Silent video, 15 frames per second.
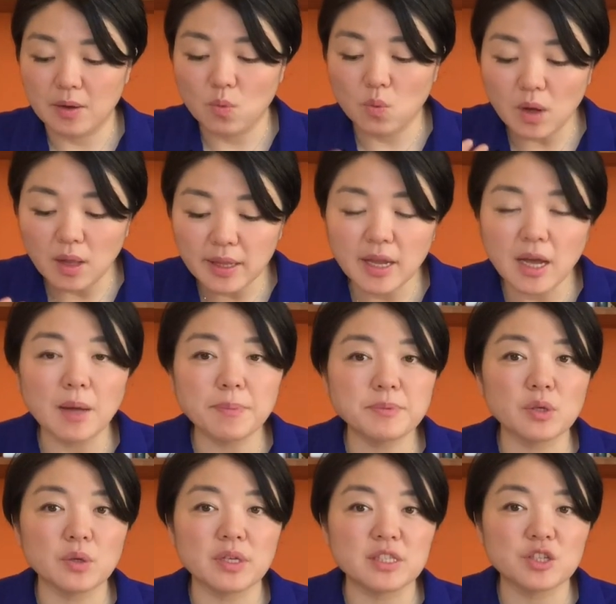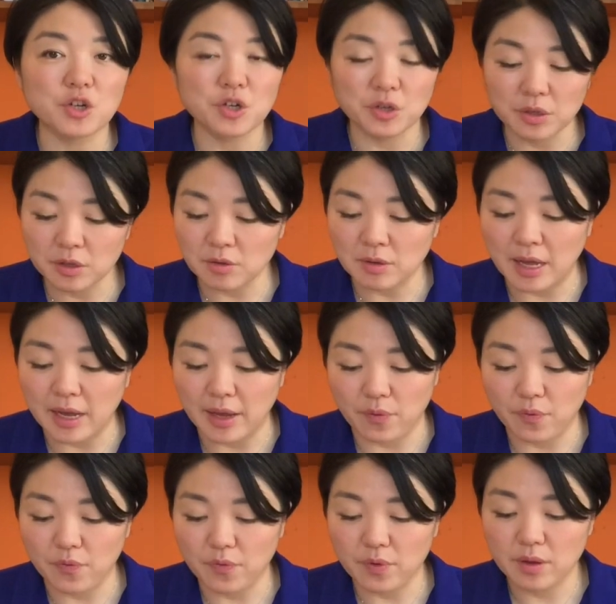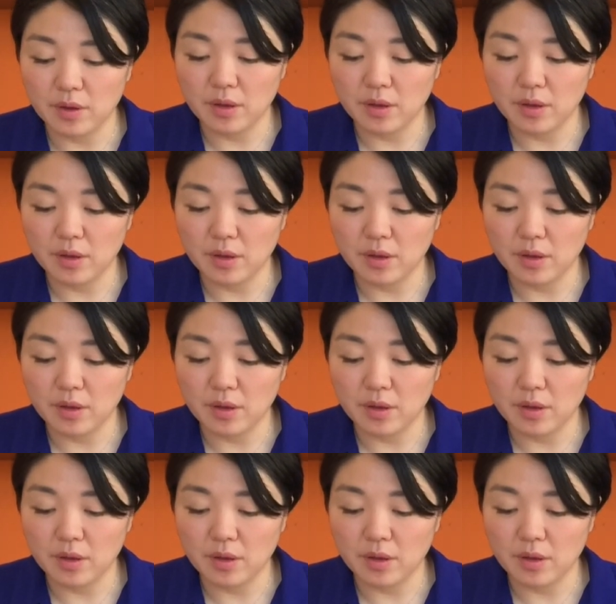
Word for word: welling up to eternal life.